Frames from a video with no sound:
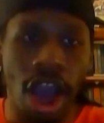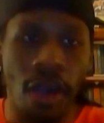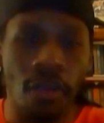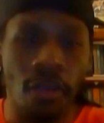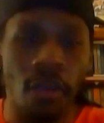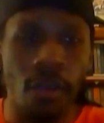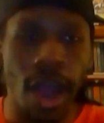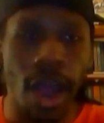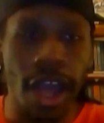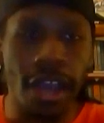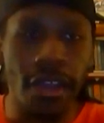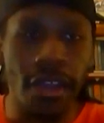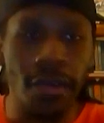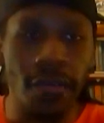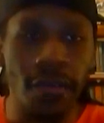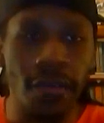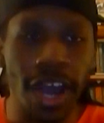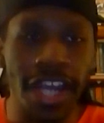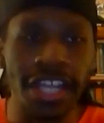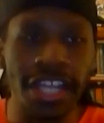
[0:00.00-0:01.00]
What?
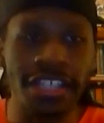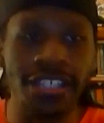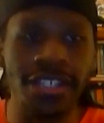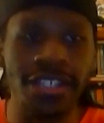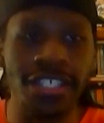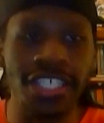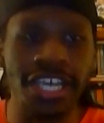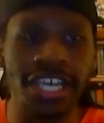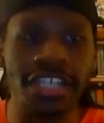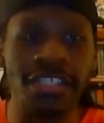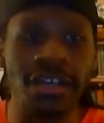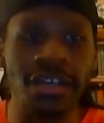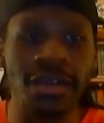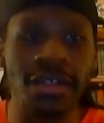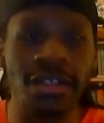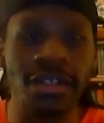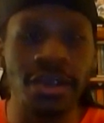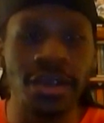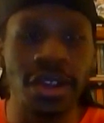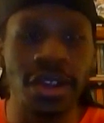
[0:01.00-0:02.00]
Why didn't you say so
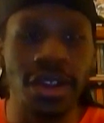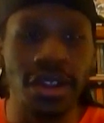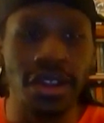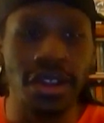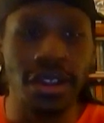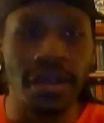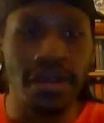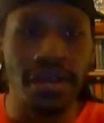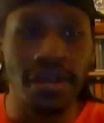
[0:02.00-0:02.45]
sooner?